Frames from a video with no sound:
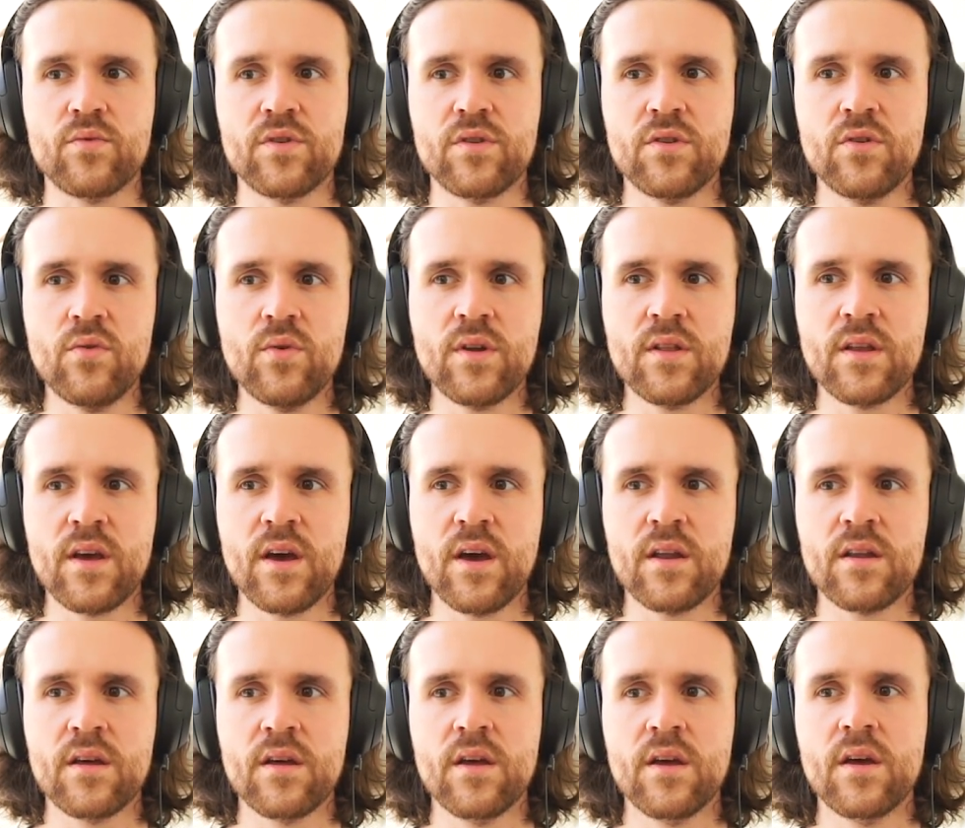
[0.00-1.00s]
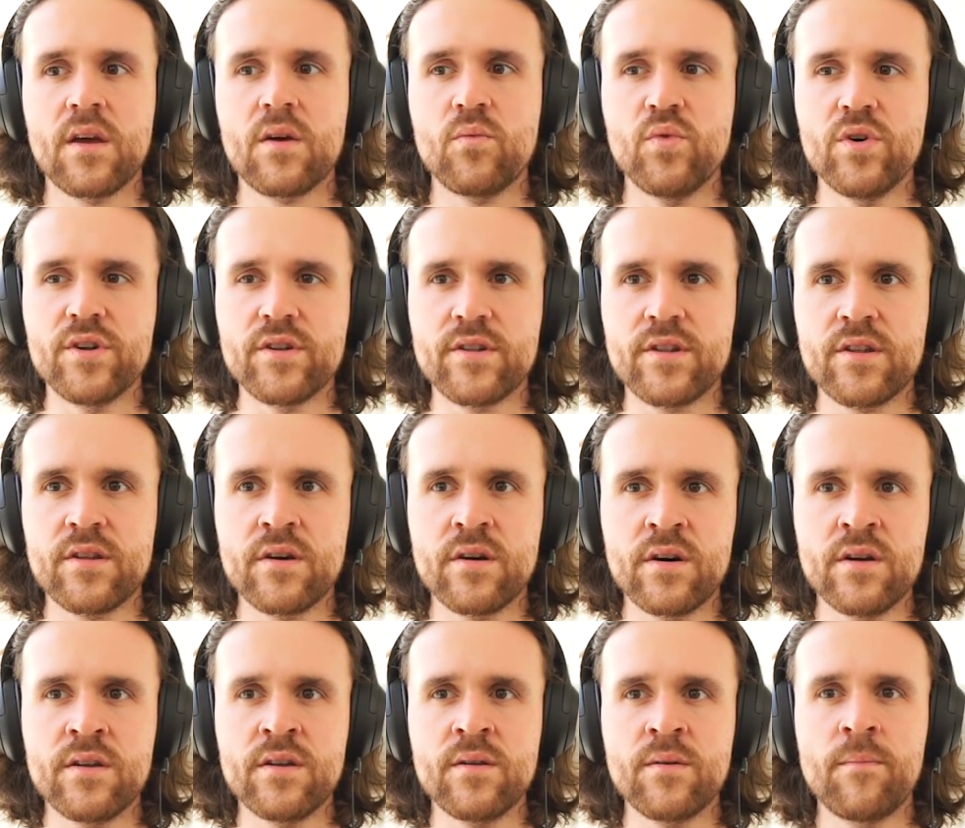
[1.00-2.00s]
We're doing that, we're
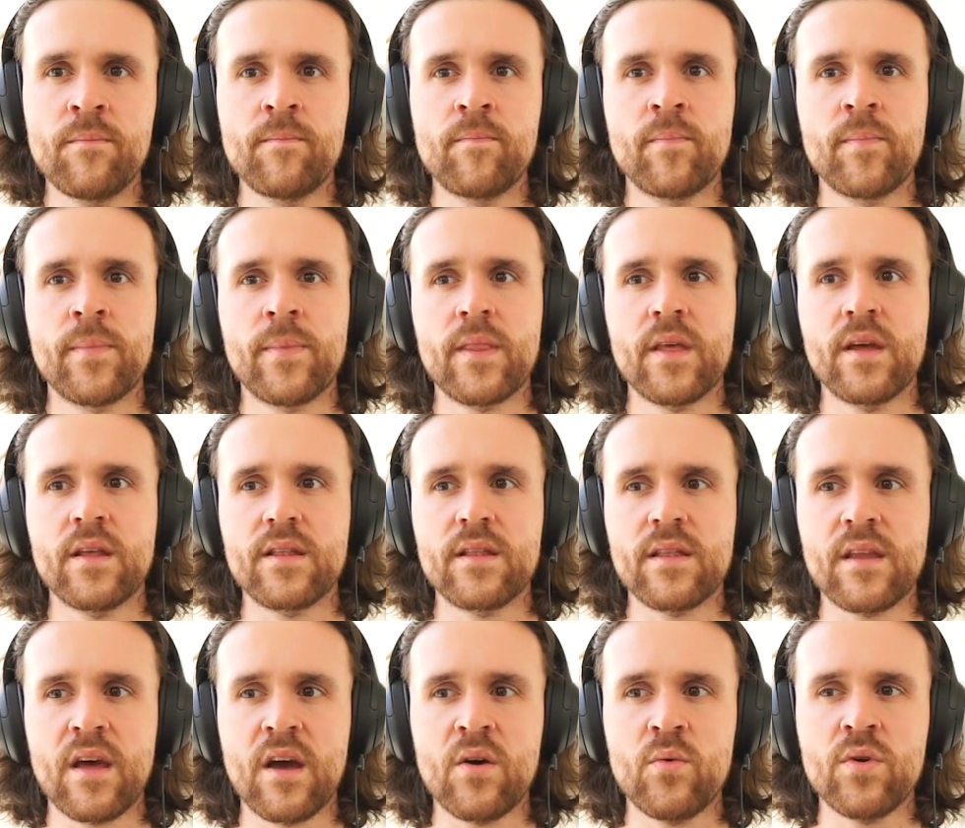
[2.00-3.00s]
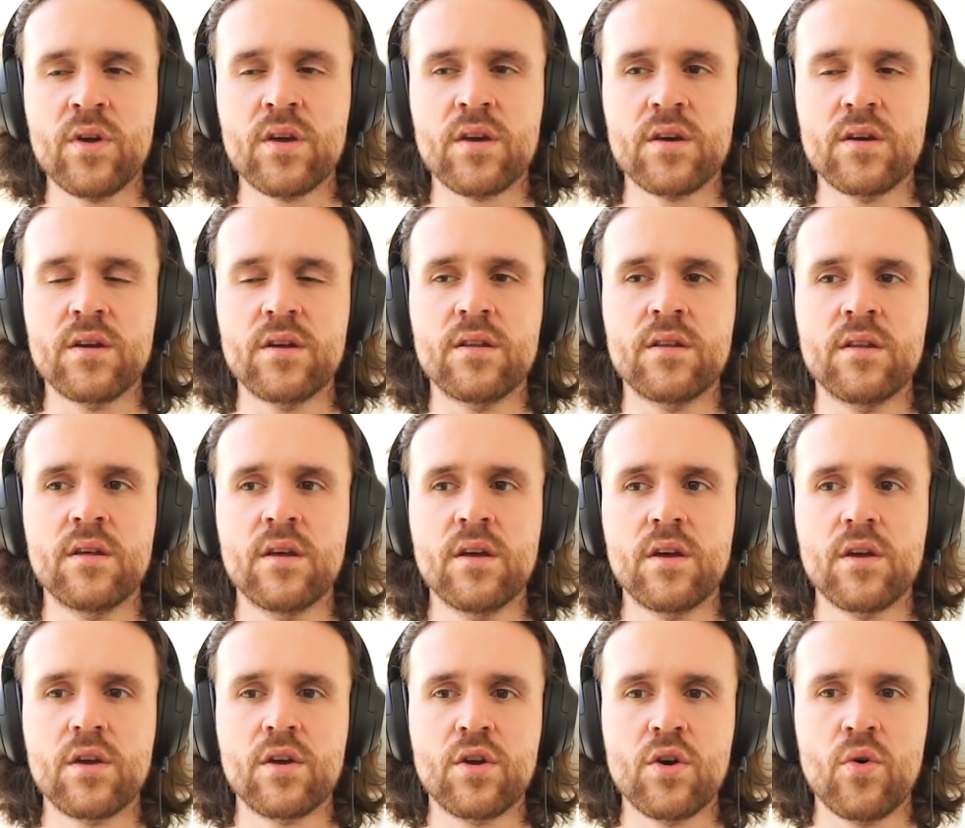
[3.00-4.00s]
done, and now we can
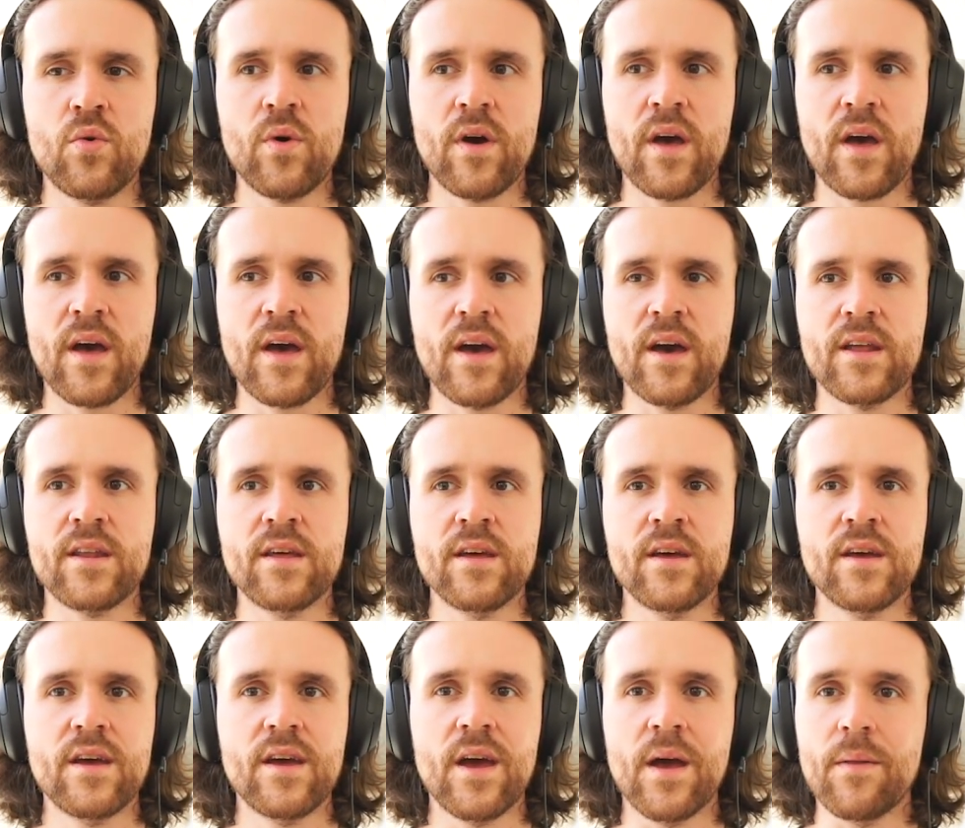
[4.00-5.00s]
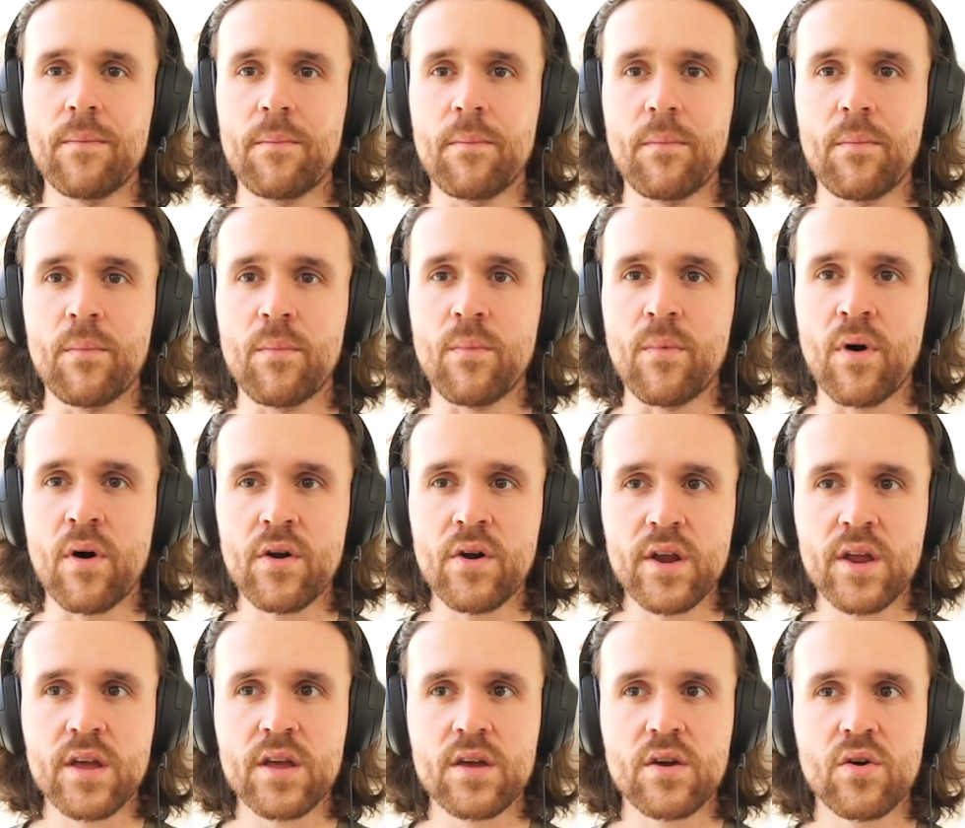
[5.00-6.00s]
go ahead and
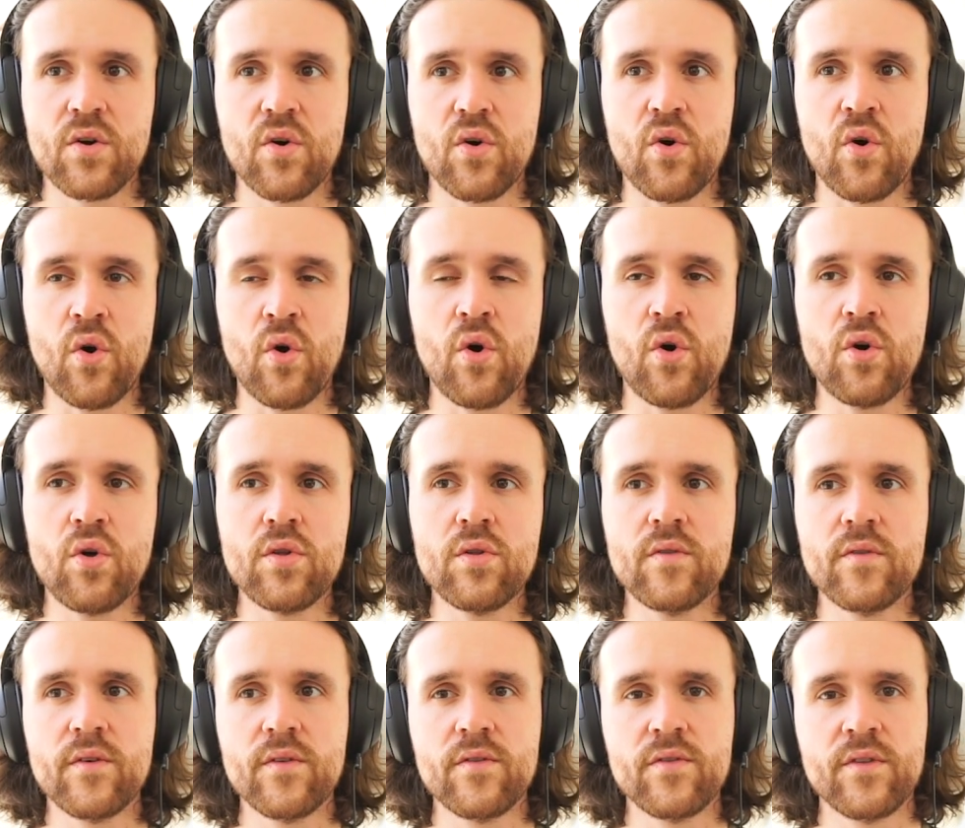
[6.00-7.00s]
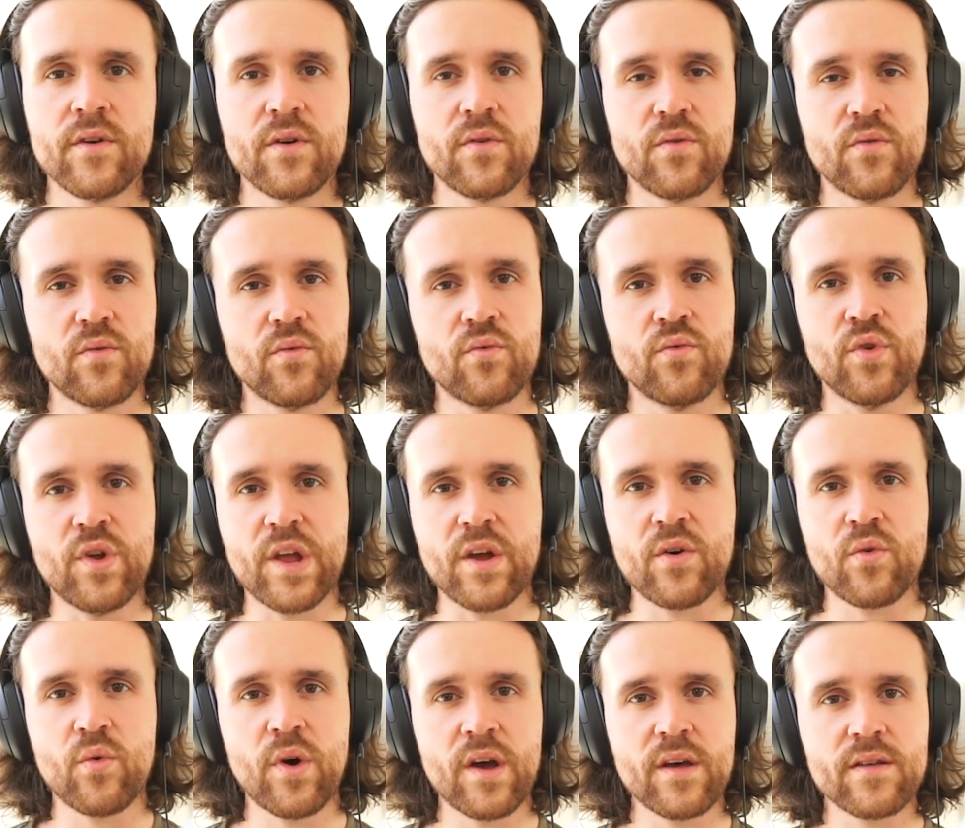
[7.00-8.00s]
mark all the
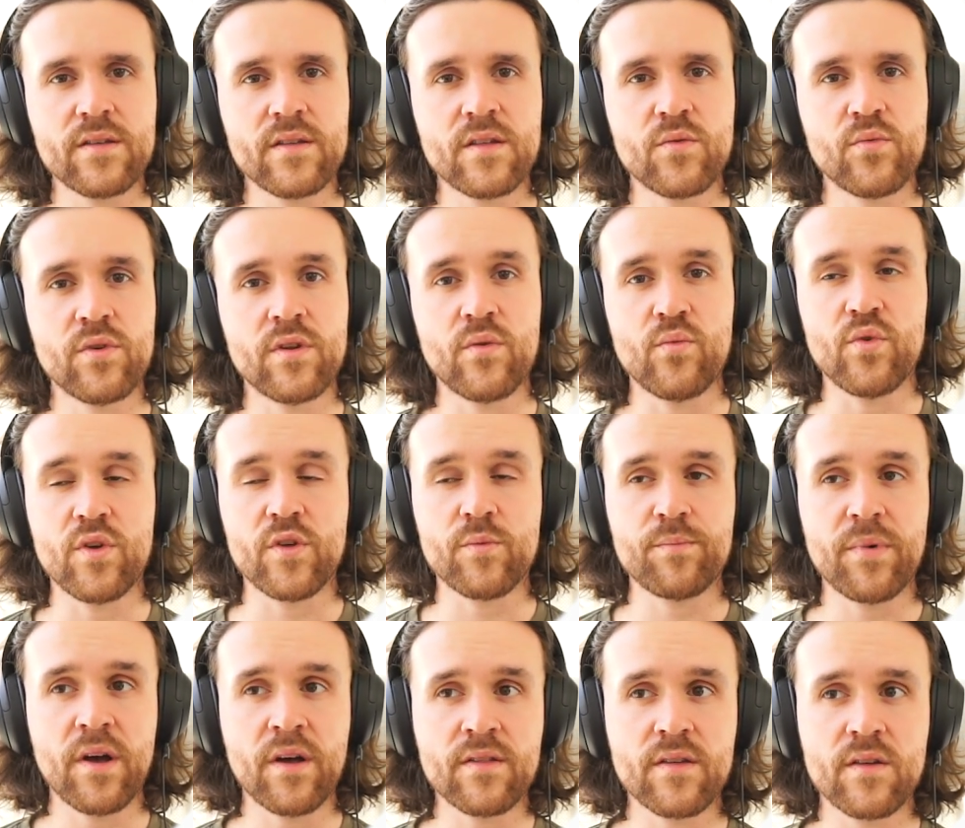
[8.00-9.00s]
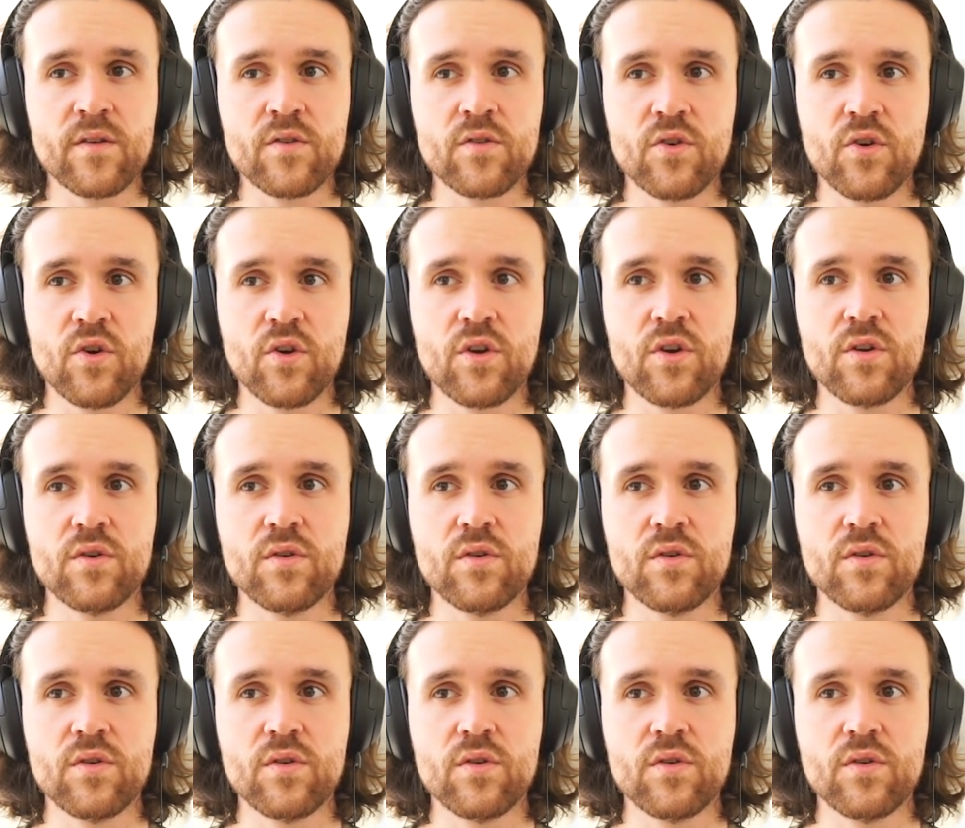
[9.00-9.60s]
requests where the responses took